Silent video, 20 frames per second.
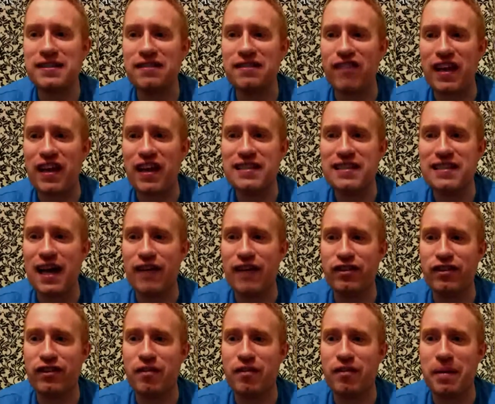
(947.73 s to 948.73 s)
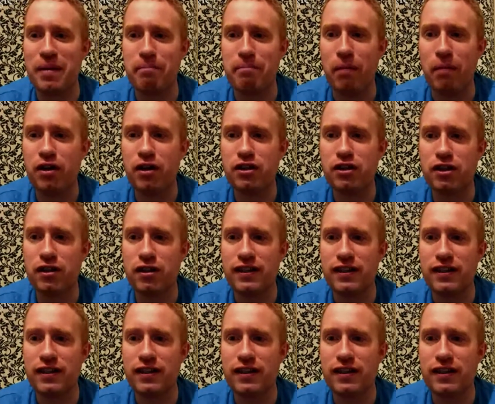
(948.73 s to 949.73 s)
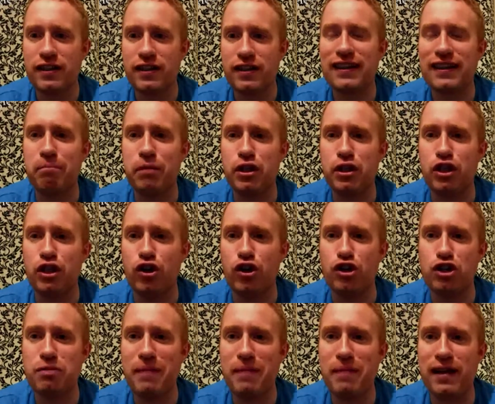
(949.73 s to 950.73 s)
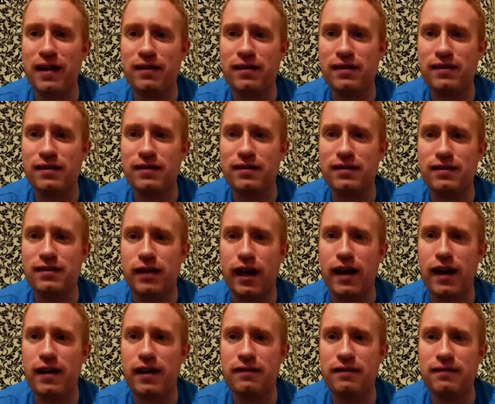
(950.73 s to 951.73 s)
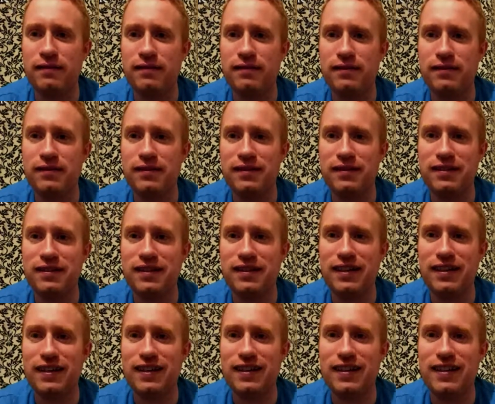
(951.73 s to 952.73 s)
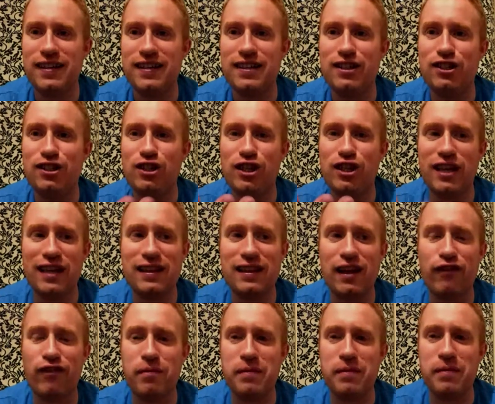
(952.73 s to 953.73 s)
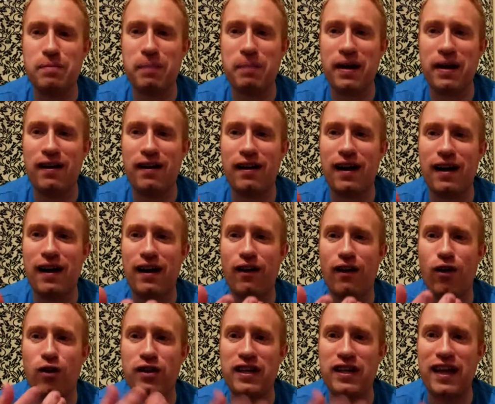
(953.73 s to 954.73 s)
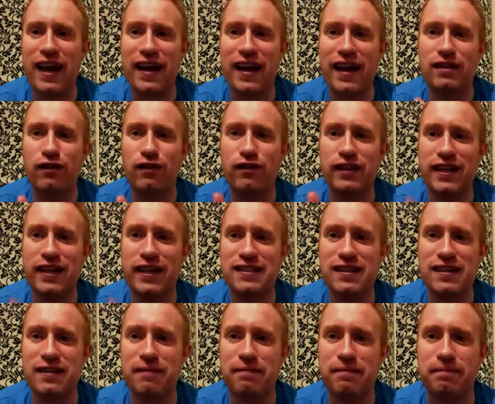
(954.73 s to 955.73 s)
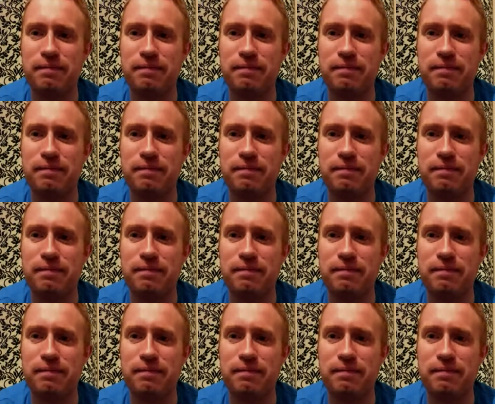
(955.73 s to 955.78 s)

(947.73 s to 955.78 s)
the fields after they've been mucked, you get that manure smell. Yeah. Do you get that from this beer on the end of tasting it?